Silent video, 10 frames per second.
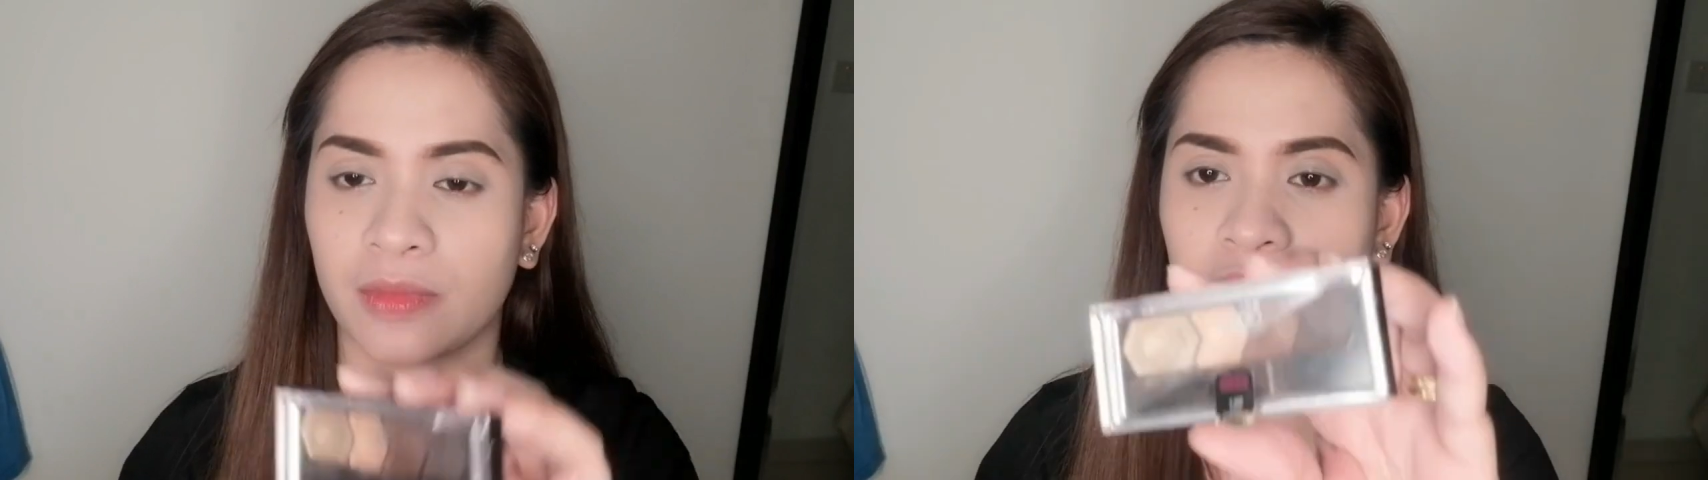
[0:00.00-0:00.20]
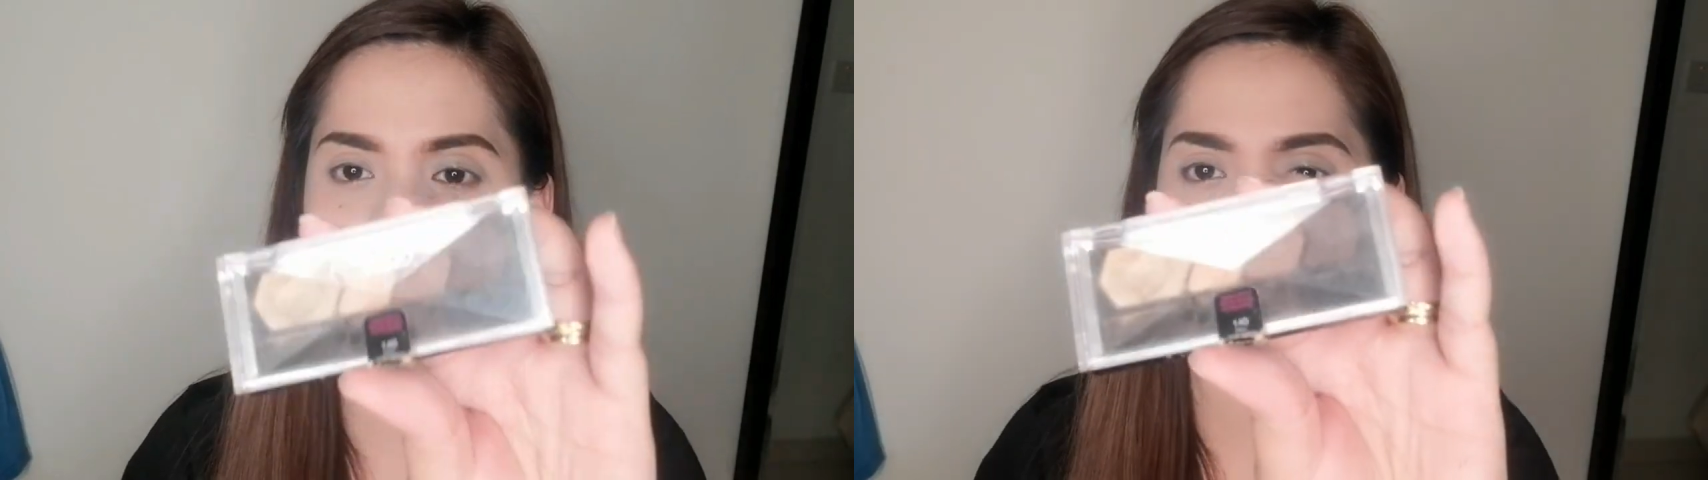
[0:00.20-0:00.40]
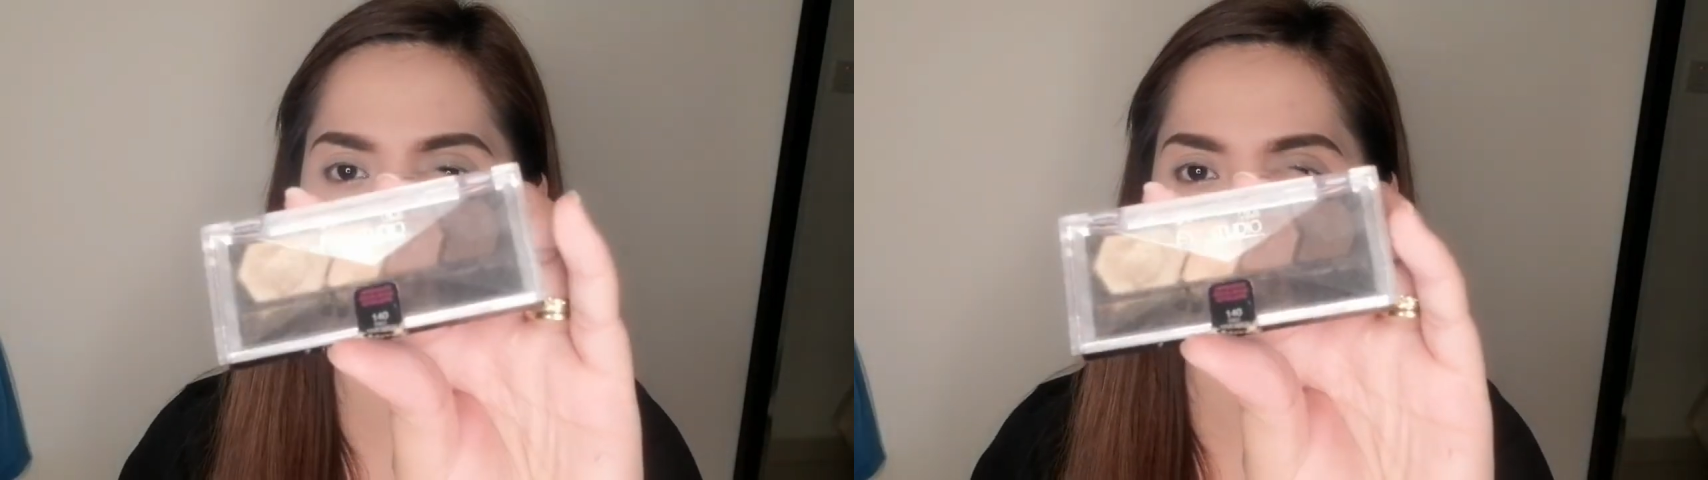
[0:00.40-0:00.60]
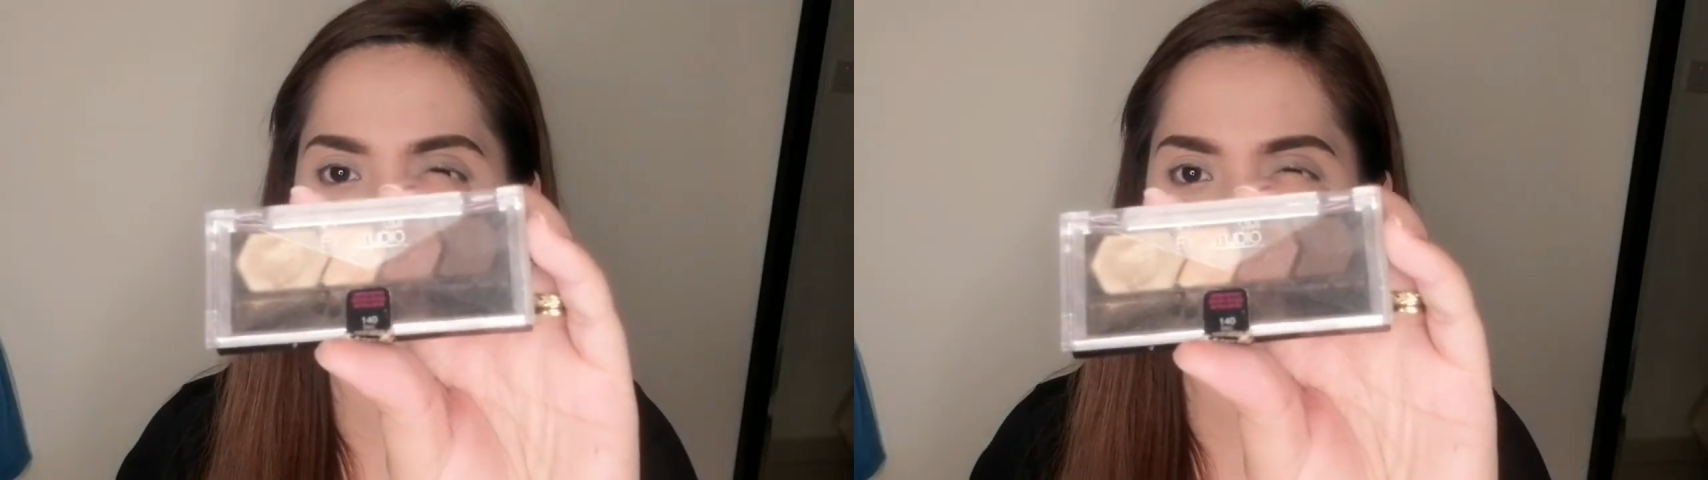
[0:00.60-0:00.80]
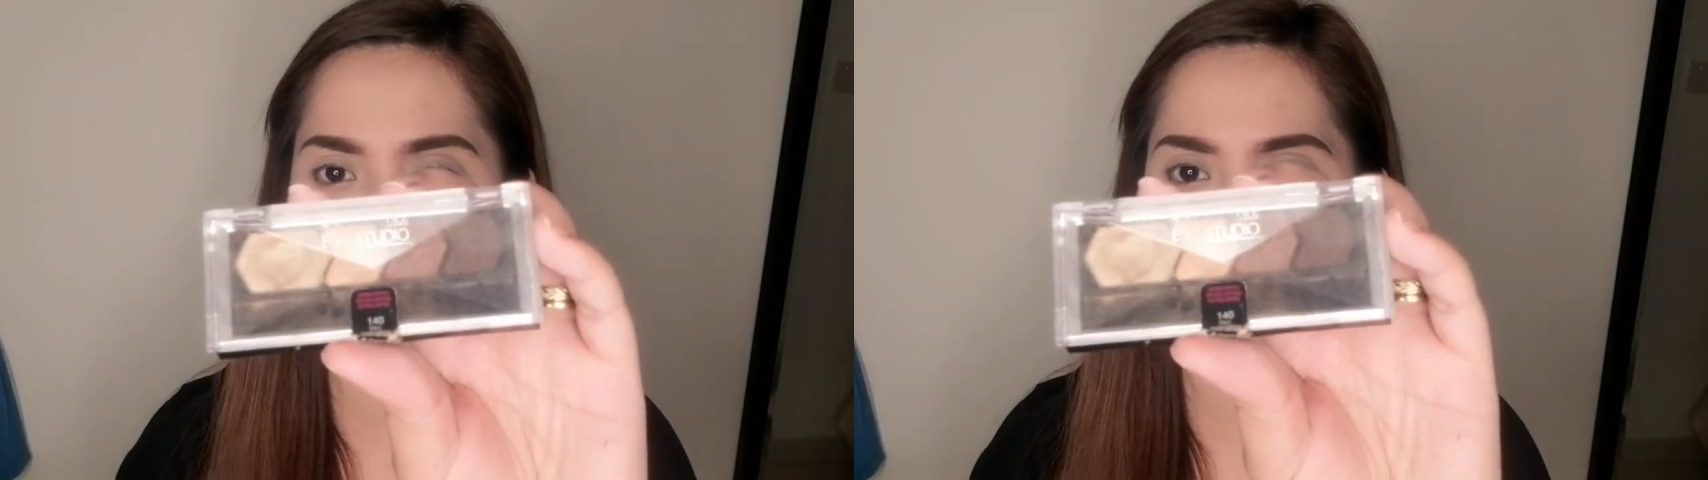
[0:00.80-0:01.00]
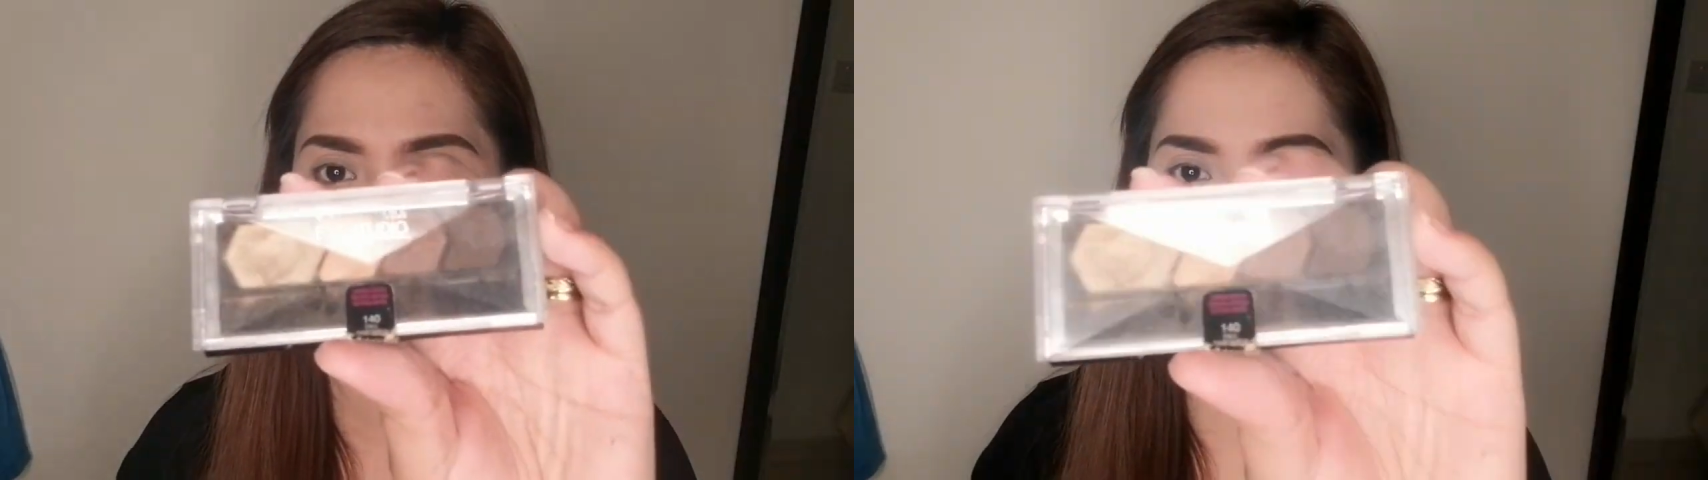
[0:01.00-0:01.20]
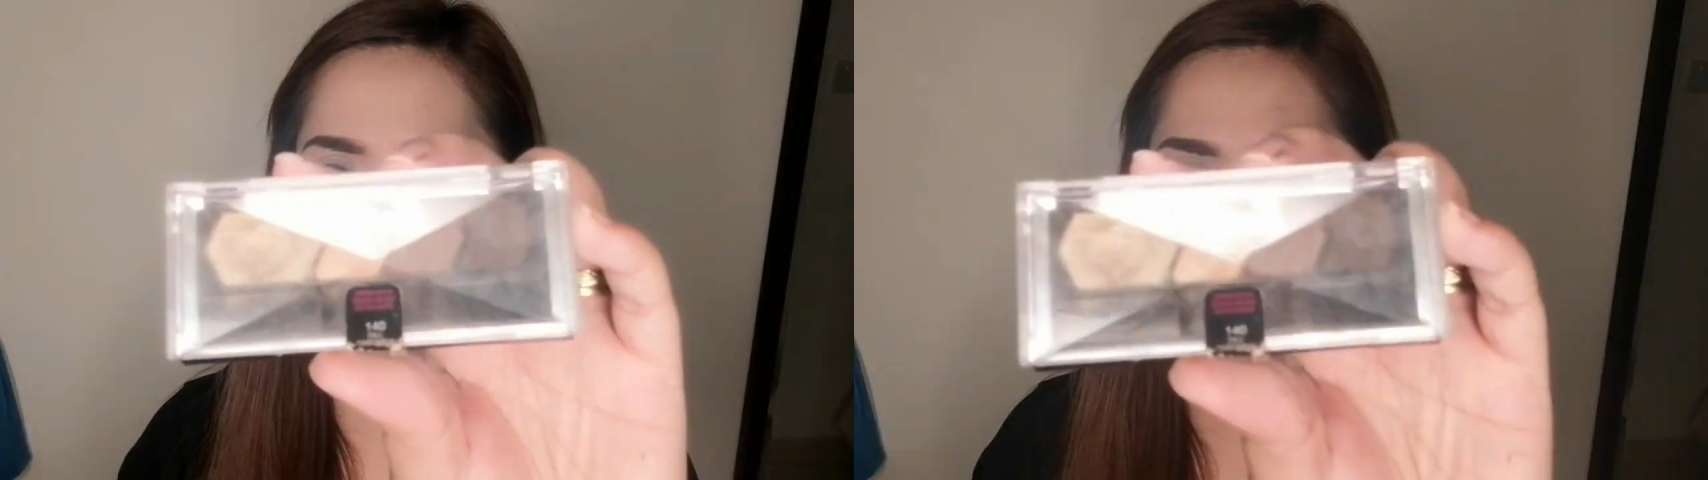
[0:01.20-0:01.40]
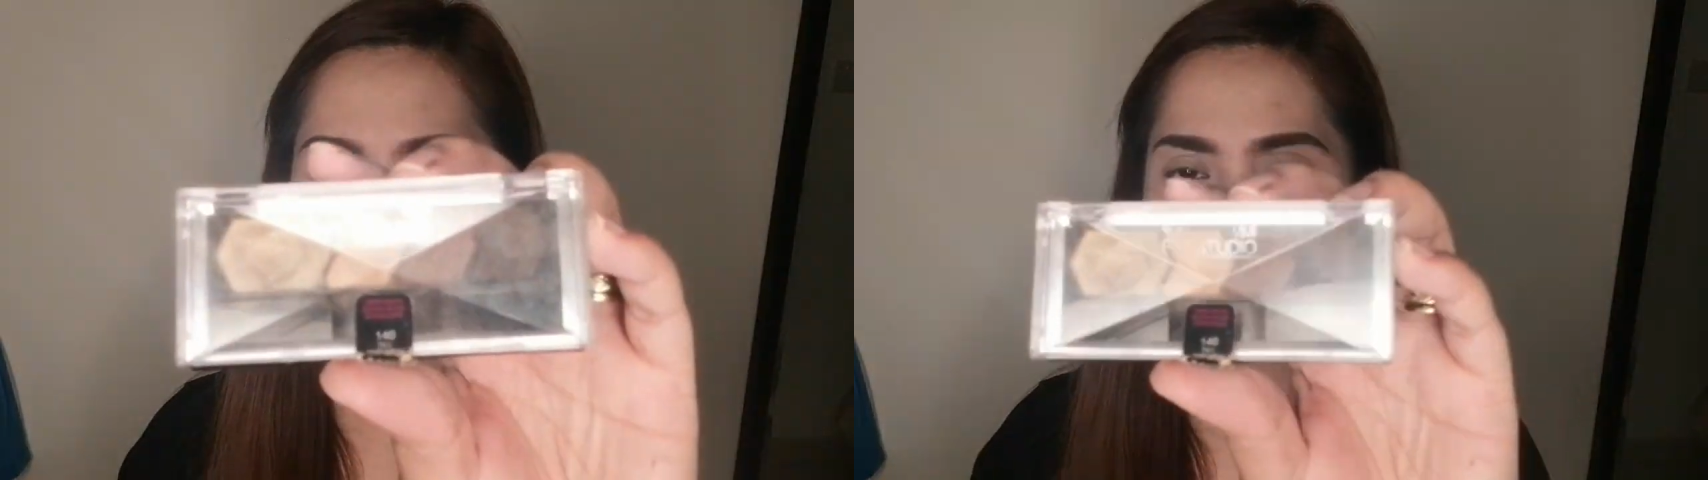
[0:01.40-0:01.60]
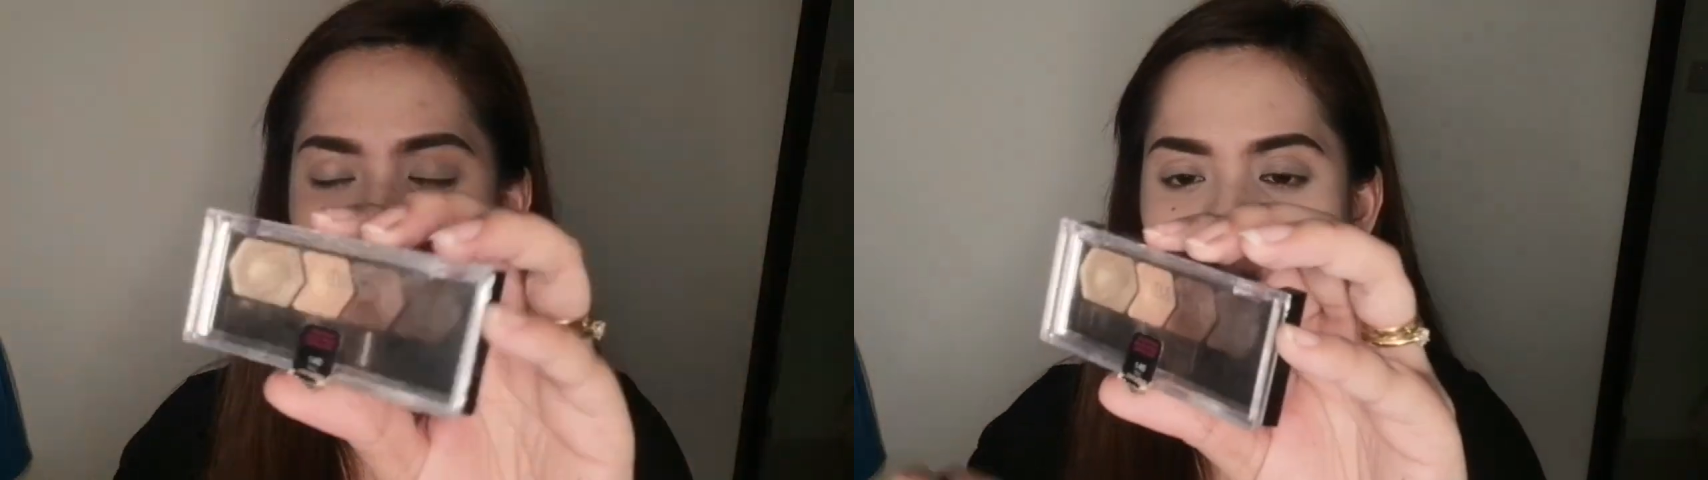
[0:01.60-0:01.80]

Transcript: Maybelline Eye Studio.